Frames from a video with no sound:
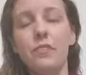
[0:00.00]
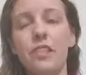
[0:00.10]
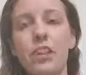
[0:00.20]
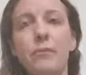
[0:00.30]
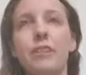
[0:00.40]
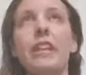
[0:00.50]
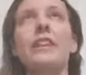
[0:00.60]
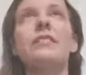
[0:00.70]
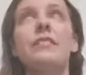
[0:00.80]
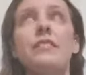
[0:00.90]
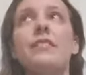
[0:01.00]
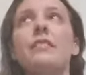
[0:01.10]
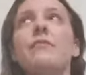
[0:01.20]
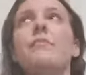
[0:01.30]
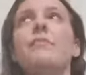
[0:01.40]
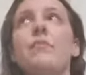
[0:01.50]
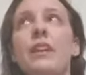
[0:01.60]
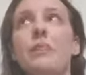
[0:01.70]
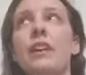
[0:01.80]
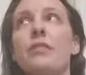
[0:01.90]
terrible cases in
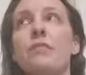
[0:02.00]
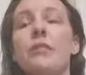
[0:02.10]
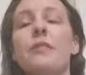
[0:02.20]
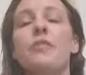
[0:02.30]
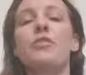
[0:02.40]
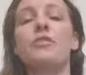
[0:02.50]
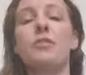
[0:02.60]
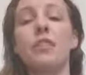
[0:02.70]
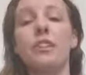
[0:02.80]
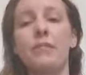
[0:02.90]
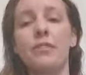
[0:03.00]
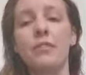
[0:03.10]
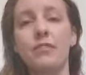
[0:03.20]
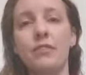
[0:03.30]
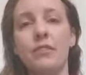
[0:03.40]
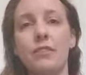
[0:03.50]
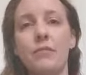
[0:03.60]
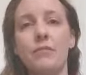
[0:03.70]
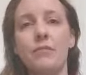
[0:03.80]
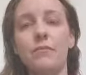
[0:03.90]
pregnant women, but we just want to keep those
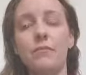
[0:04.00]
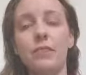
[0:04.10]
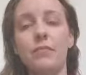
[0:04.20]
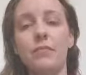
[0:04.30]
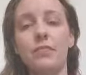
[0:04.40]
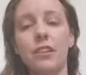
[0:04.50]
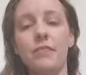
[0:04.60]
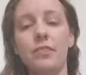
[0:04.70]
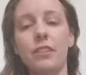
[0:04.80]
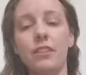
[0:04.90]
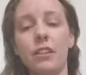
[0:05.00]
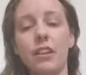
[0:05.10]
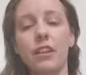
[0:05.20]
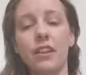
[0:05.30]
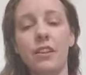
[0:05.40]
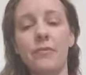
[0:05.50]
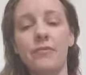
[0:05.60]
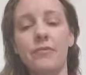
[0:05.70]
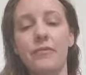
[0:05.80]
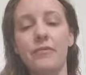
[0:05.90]
people safer.
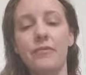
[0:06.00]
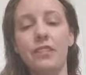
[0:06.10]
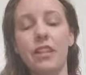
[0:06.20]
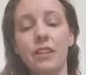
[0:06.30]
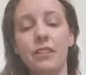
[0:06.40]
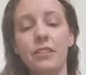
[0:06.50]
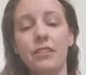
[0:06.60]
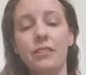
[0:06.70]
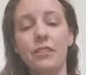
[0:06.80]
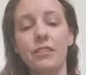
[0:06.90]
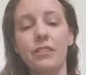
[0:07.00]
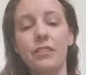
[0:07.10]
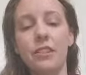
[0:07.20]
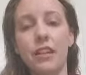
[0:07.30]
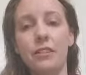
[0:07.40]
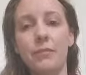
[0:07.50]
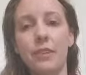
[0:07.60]
Young